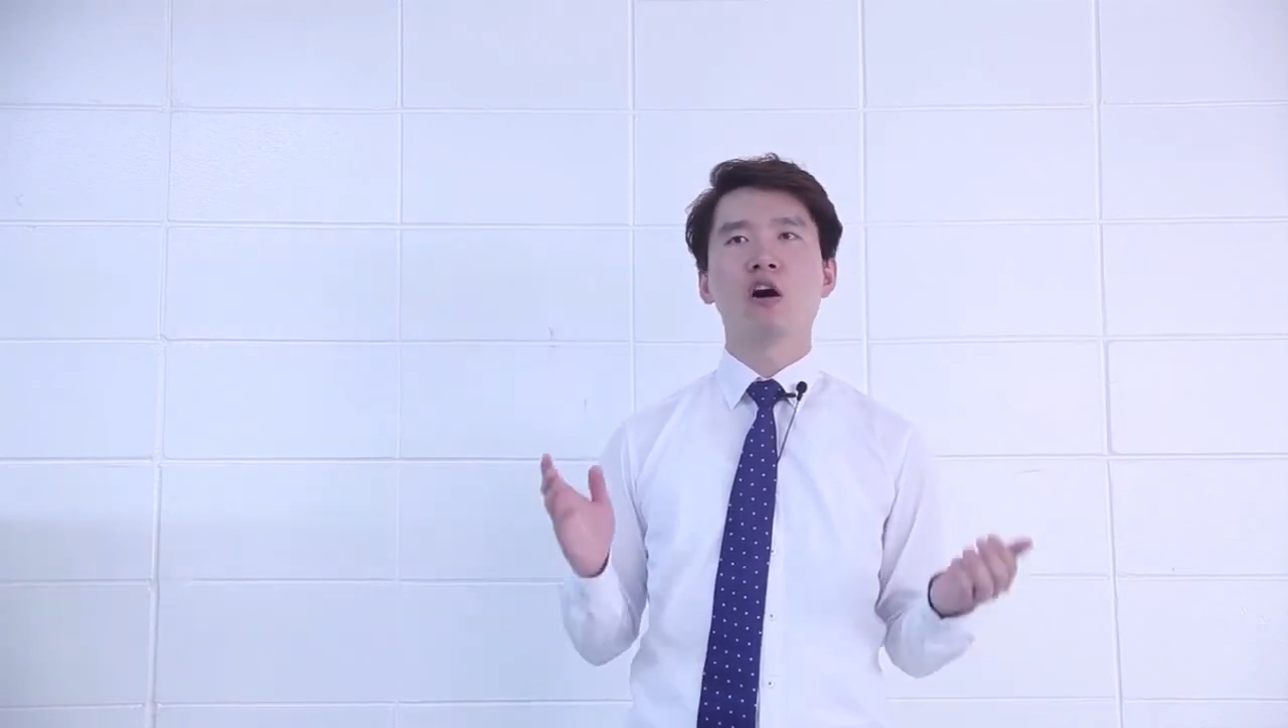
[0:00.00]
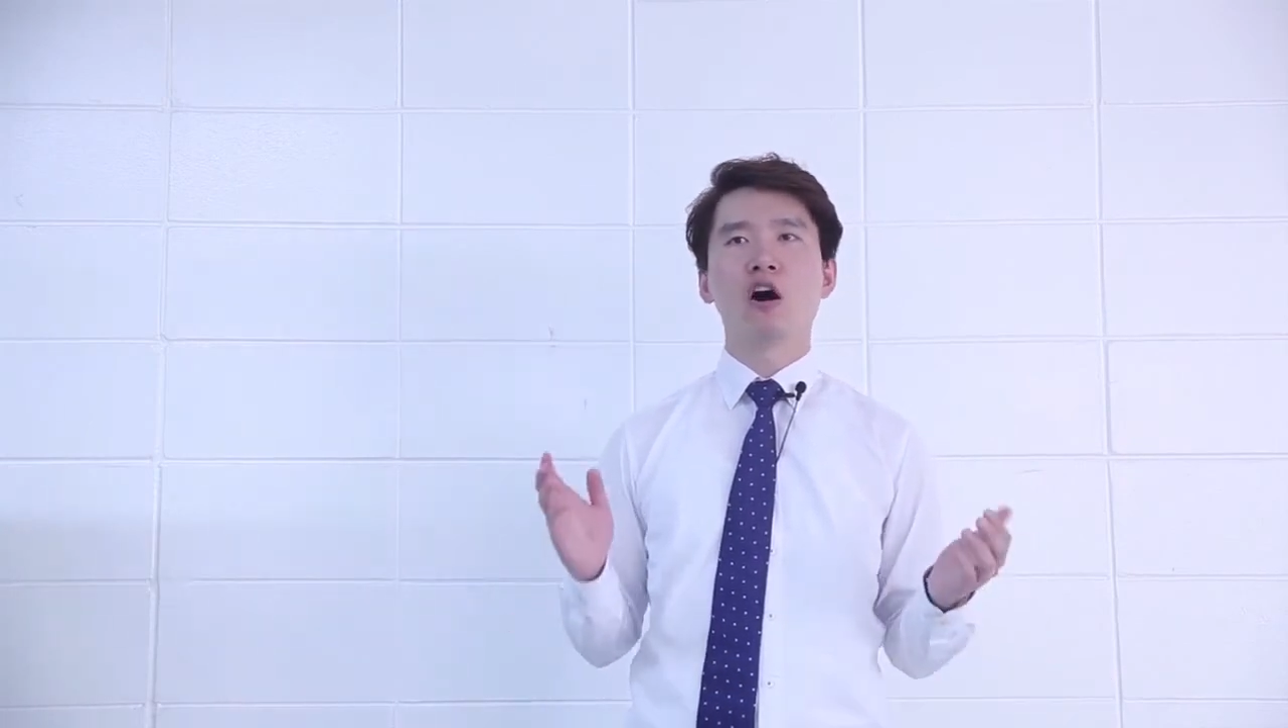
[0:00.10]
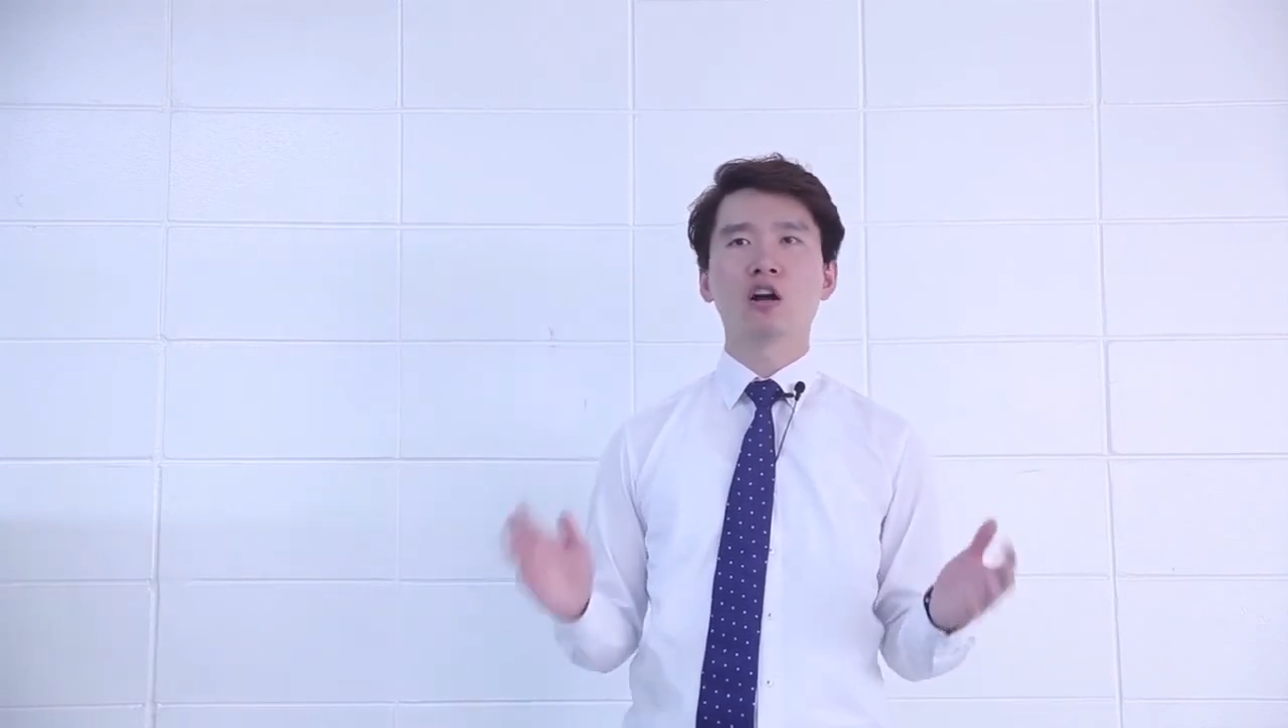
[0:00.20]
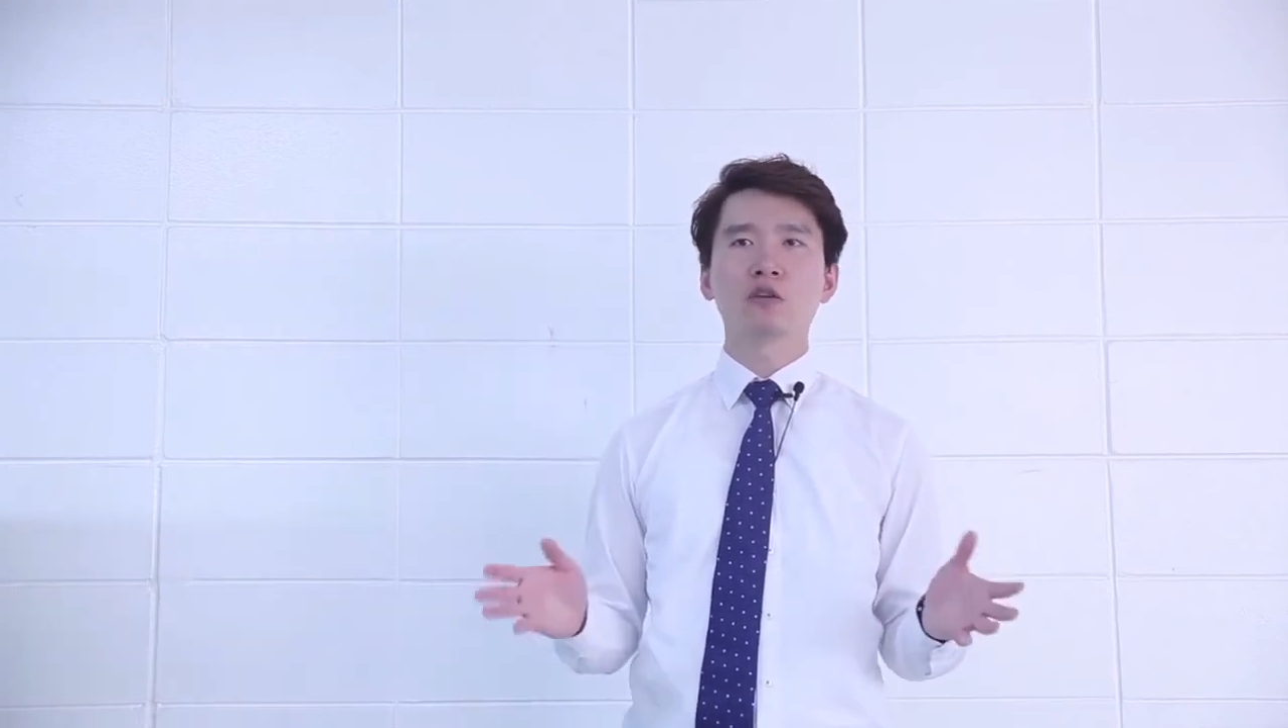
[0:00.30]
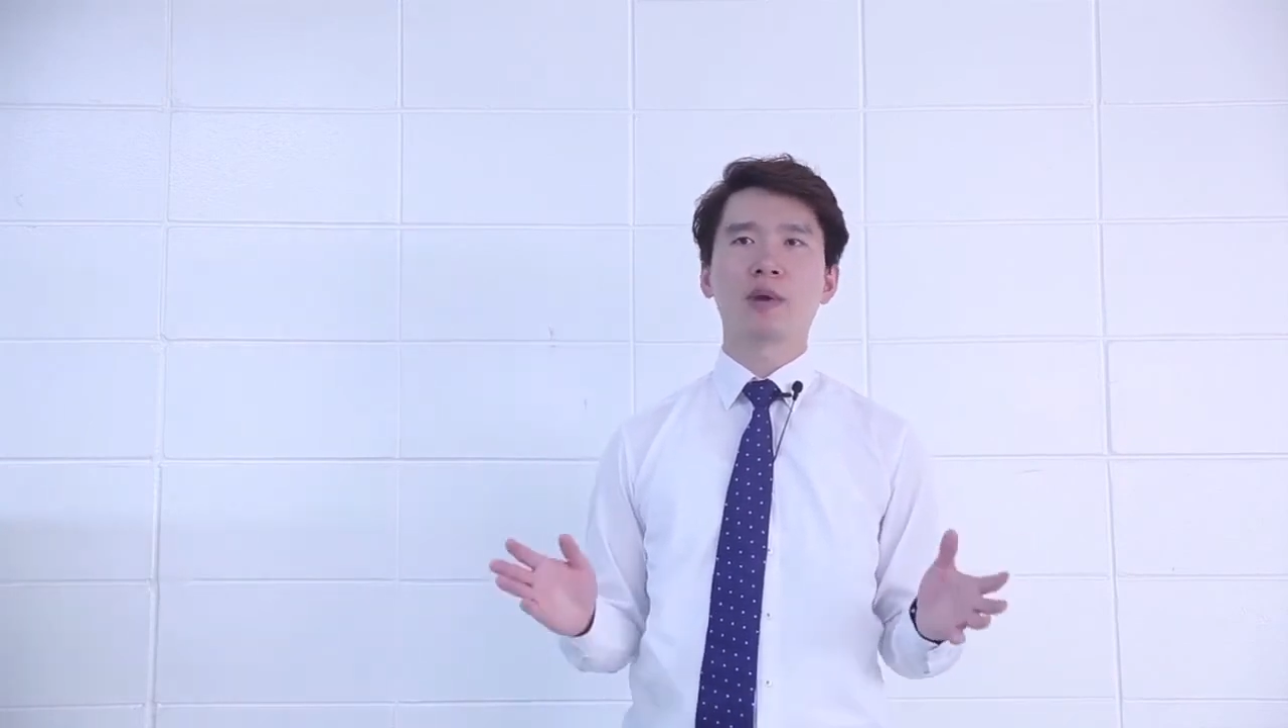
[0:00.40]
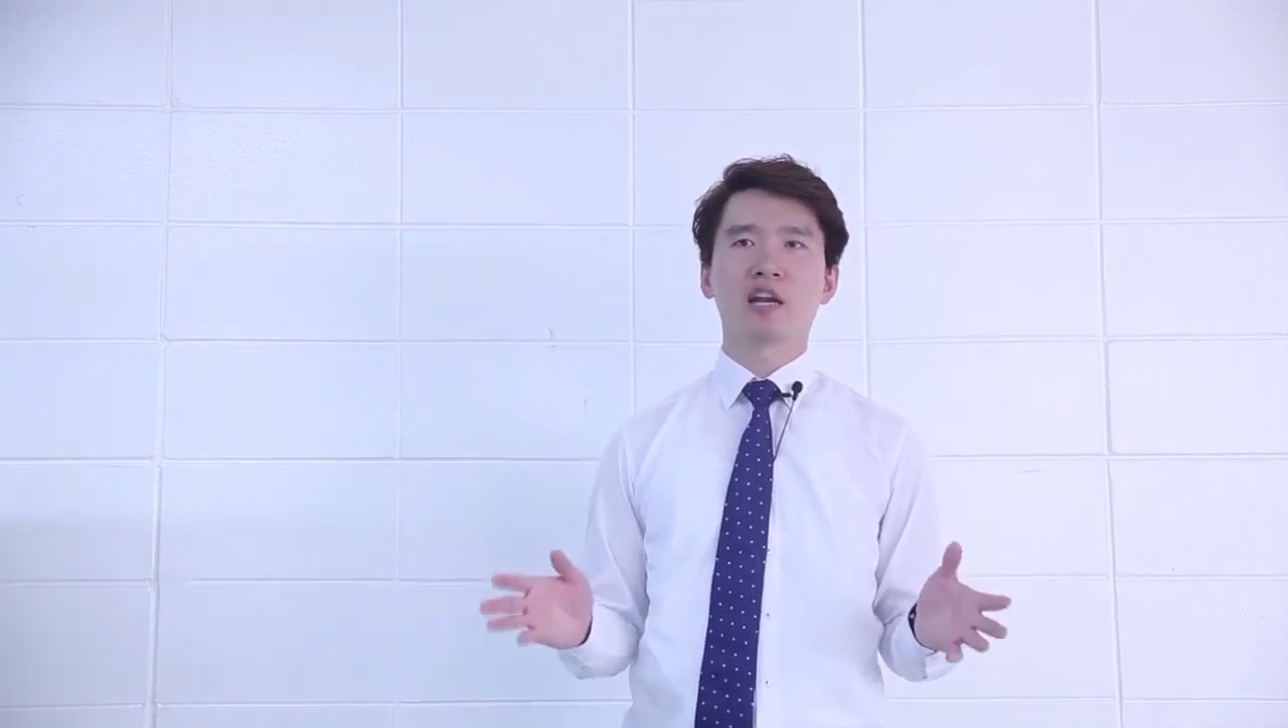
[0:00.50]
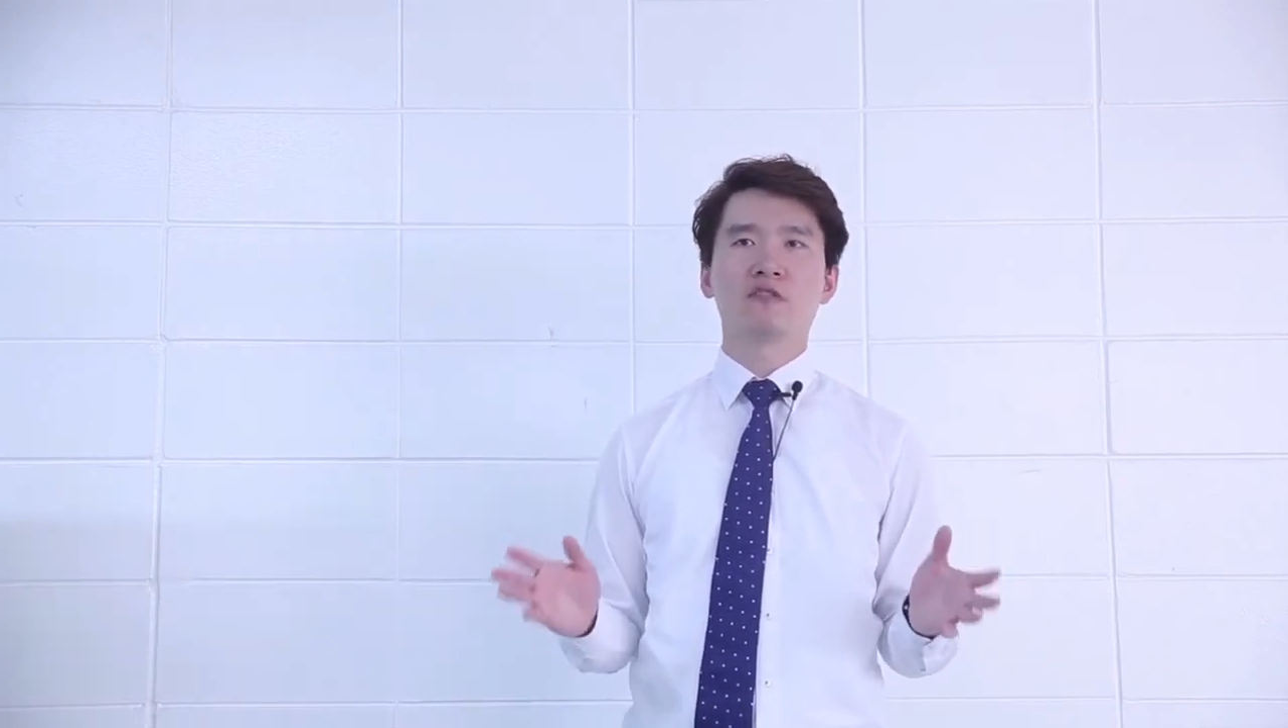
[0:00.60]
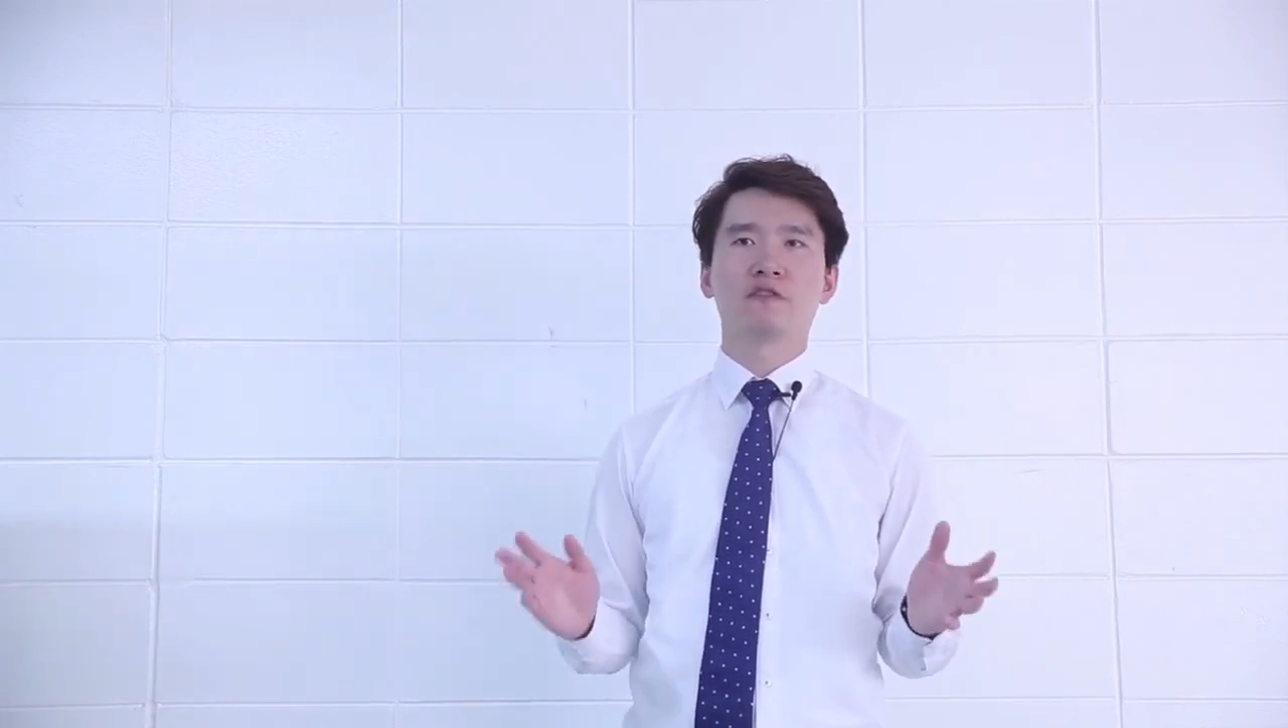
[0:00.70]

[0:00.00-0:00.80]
automatic